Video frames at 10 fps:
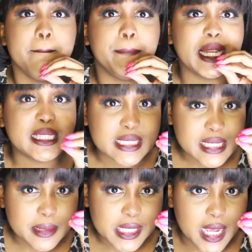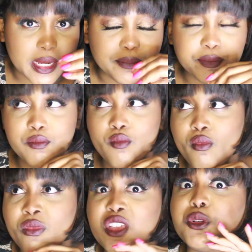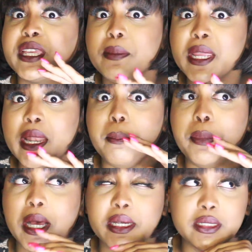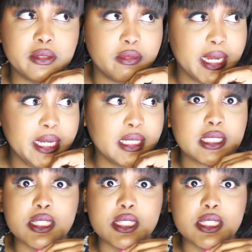But at the same time, if we're keeping it a buck, right?